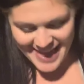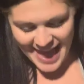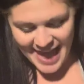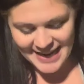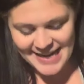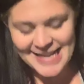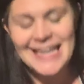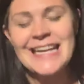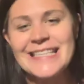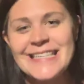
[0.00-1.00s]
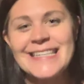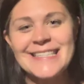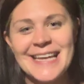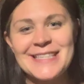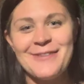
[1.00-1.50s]
and an easy
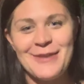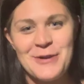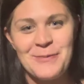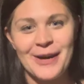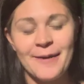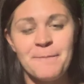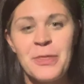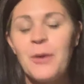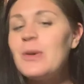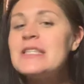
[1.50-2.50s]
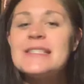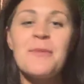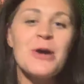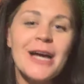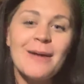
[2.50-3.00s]
sense of humor. When
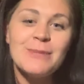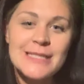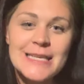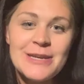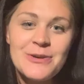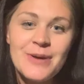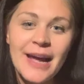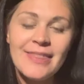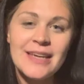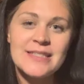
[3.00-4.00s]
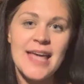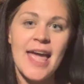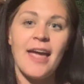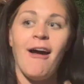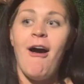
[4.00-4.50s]
someone comes to you and they
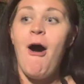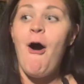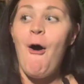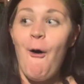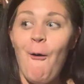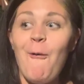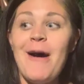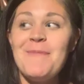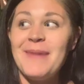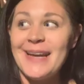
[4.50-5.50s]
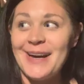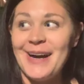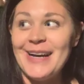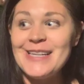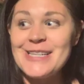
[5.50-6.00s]
say, oh my
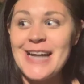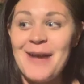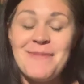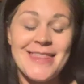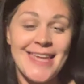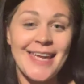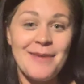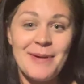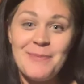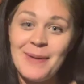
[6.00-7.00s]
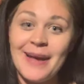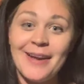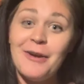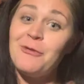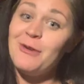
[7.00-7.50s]
gosh, I'm thinking about
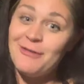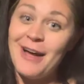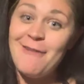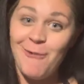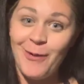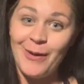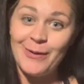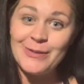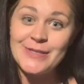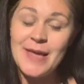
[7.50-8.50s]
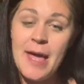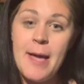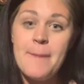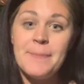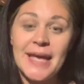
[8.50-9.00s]
buying Revive oils
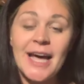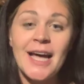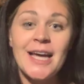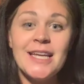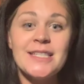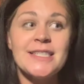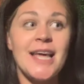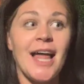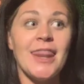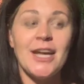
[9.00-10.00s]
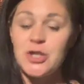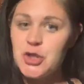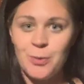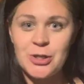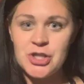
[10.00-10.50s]
because they're
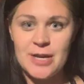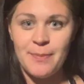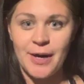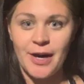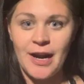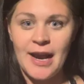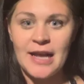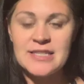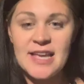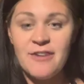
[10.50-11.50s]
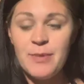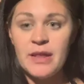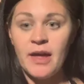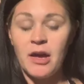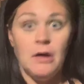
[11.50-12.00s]
so much cheaper. Instead of being
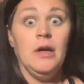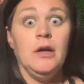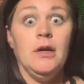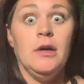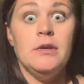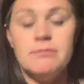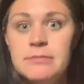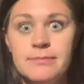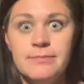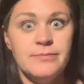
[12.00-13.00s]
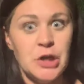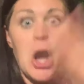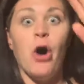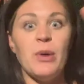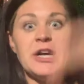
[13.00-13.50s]
like,
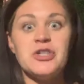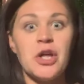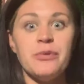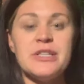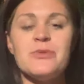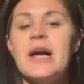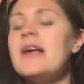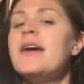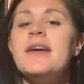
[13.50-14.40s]
no, here's all the reasons why.